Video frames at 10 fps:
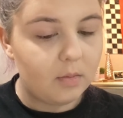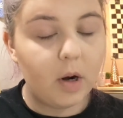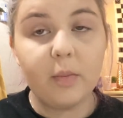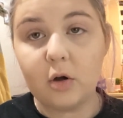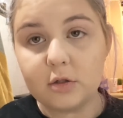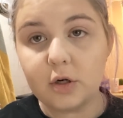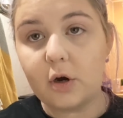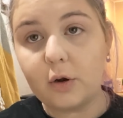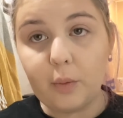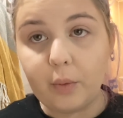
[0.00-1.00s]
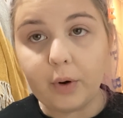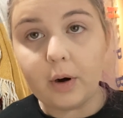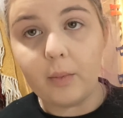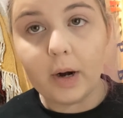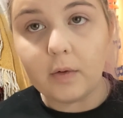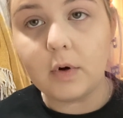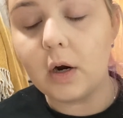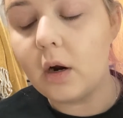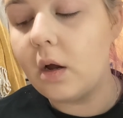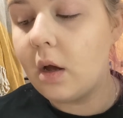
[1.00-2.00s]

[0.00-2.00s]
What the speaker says: my bronzer, contour, whatever,